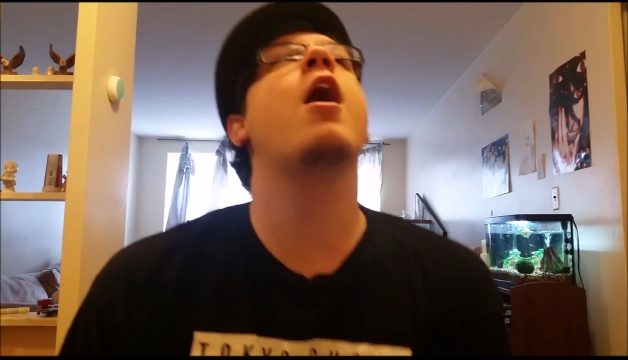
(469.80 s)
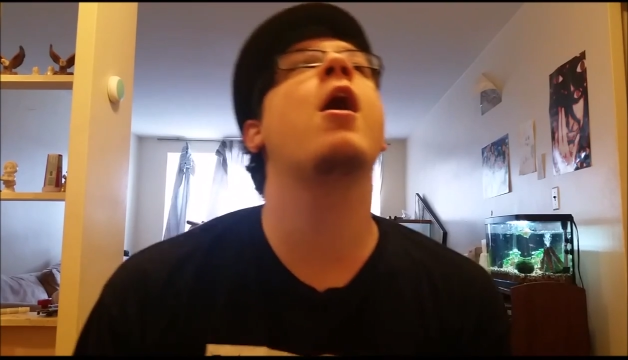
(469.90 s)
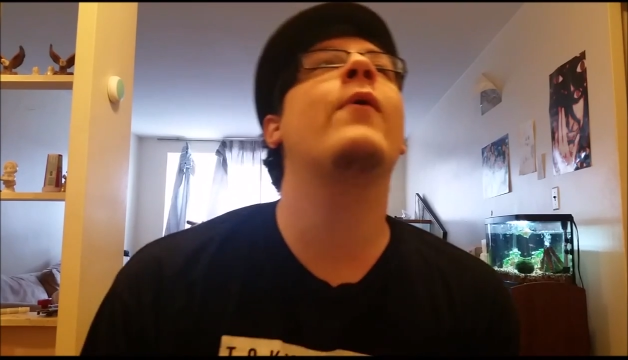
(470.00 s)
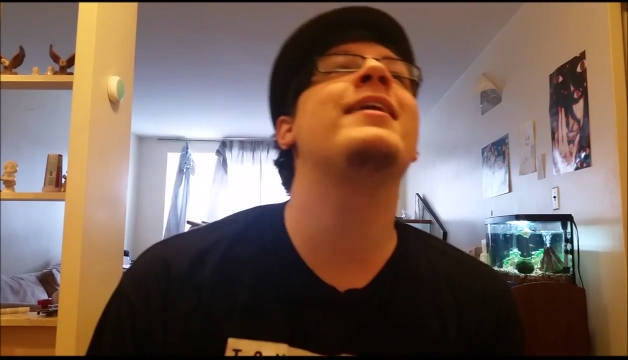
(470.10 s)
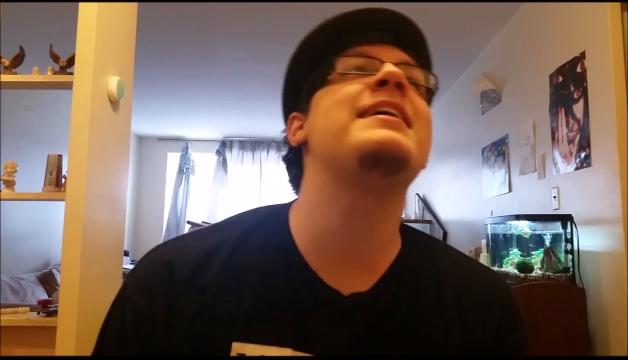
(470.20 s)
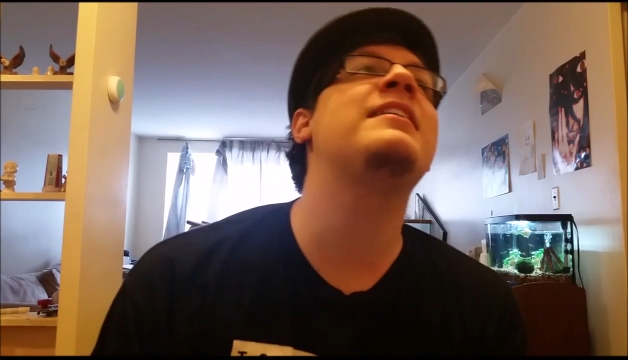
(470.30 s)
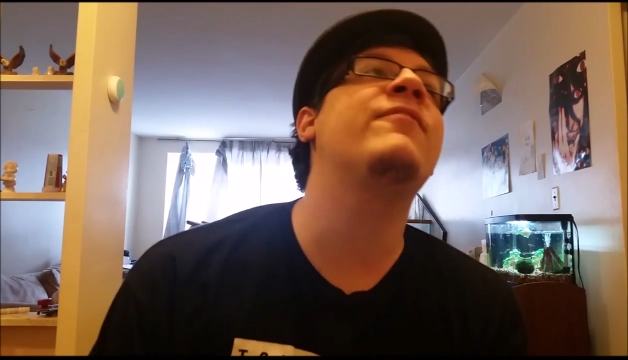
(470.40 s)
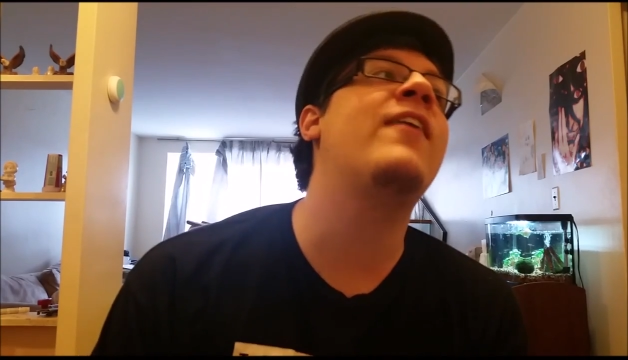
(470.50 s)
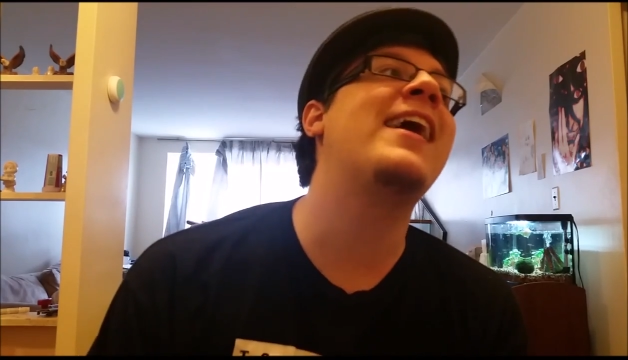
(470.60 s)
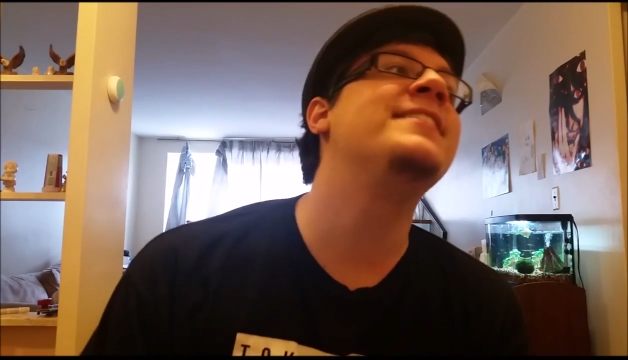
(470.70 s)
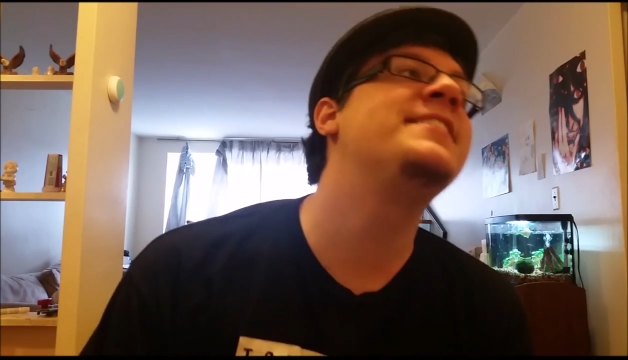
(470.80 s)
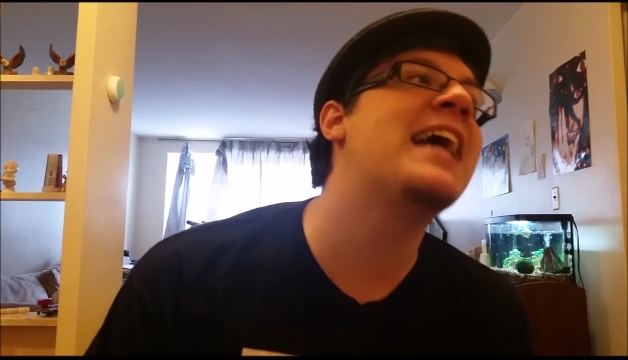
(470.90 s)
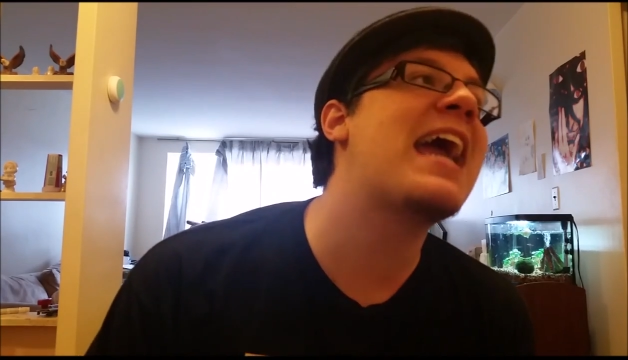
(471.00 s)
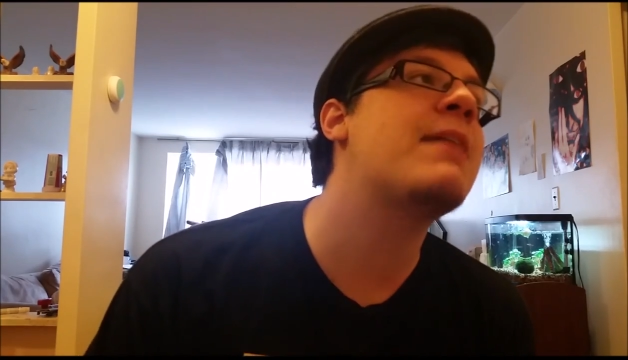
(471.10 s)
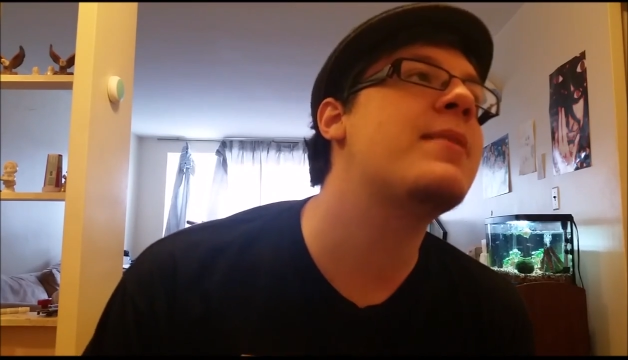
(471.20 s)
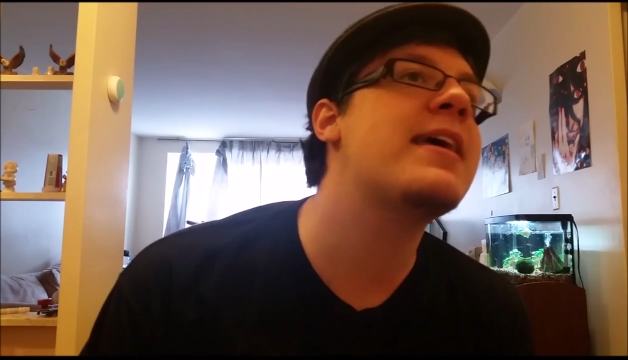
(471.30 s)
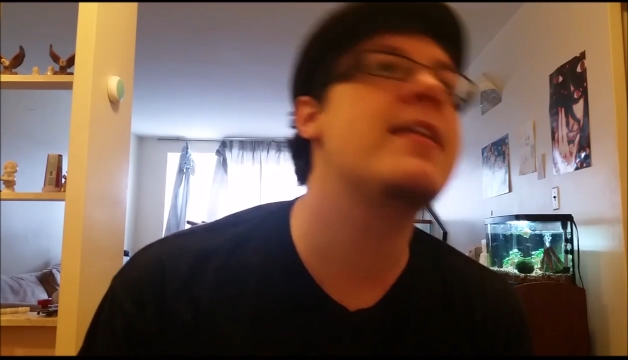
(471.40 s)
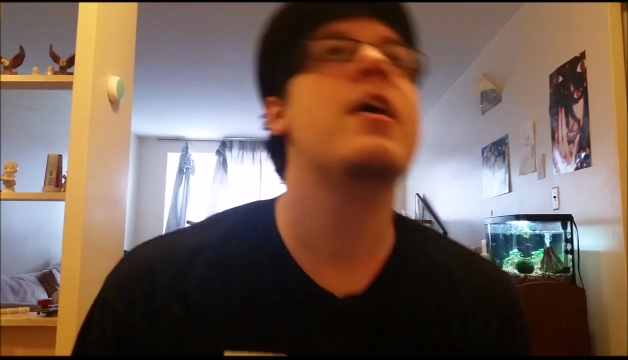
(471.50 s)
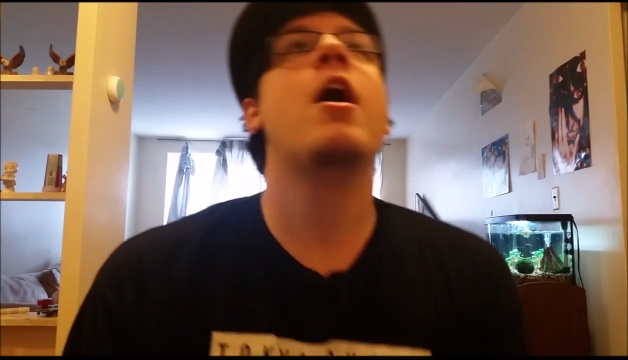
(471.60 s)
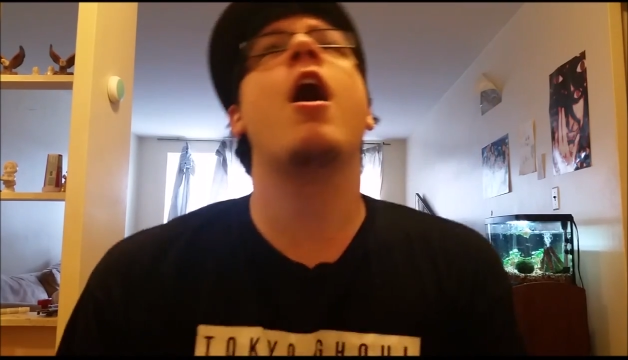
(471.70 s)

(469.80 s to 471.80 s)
oh, I need to find Simon,